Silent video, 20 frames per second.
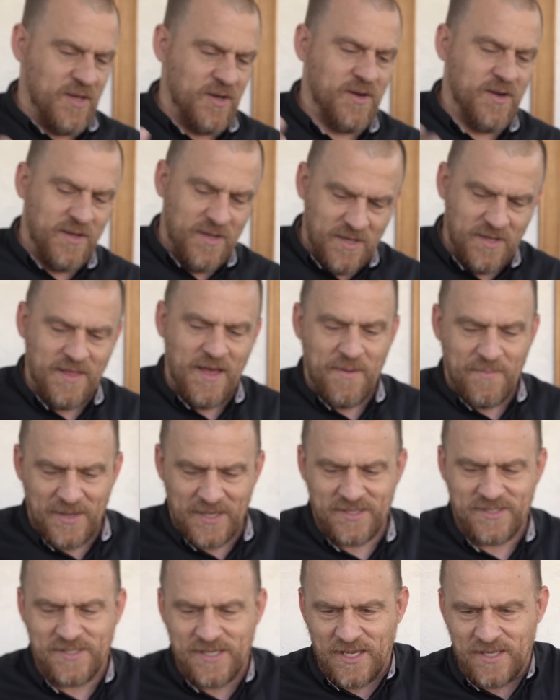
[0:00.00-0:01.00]
Uh, and that
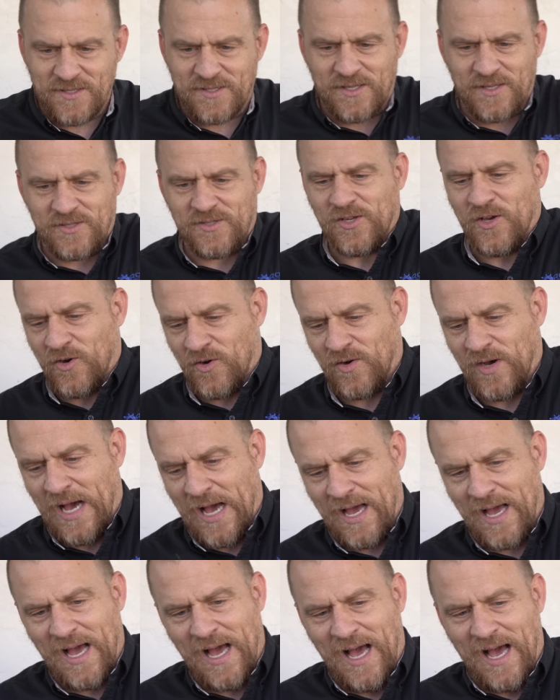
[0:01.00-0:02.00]
makes sense. And so
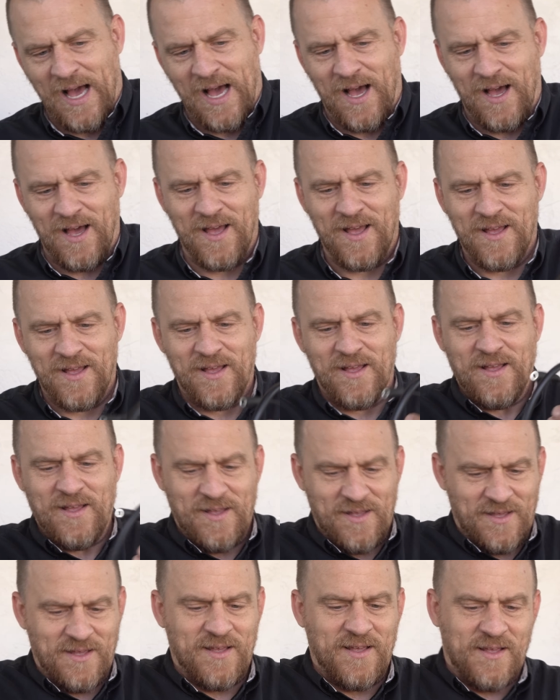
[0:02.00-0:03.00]
they sell the version I,
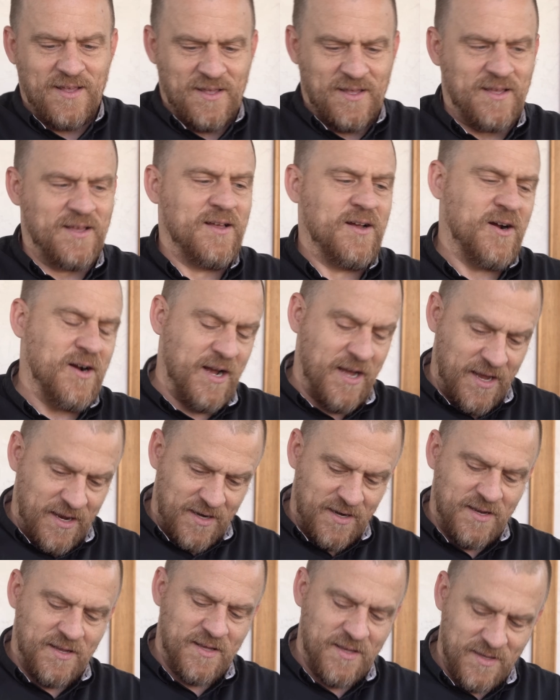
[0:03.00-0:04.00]
without the case, so right. you
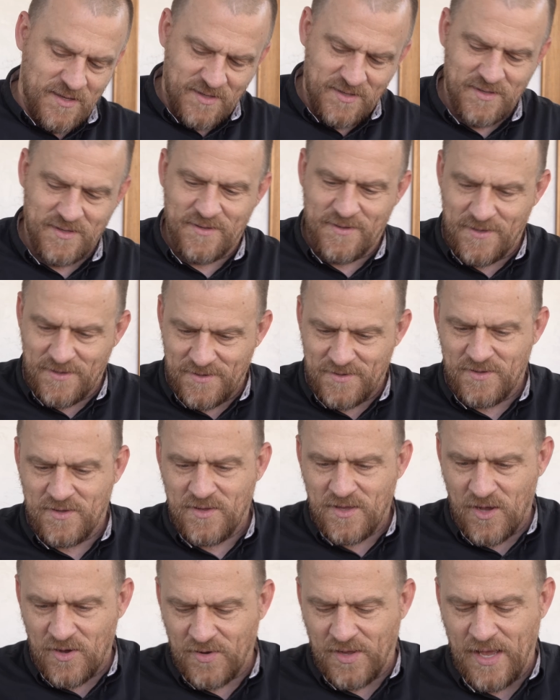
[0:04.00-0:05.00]
would need somewhere to store
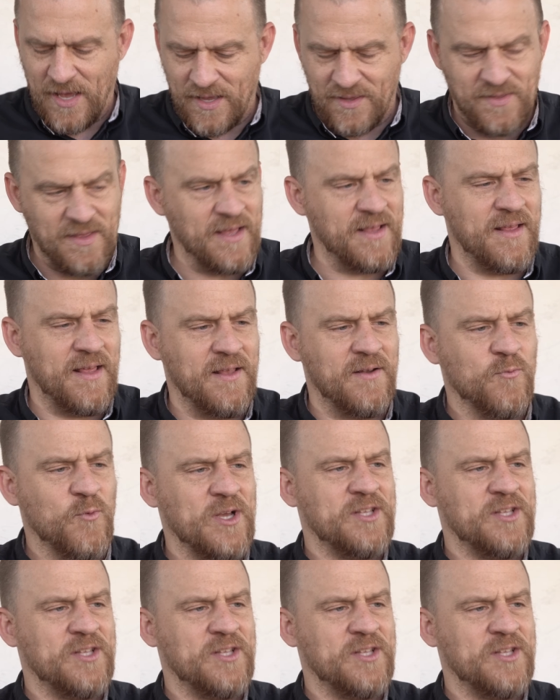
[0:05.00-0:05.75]
it. Okay, in, in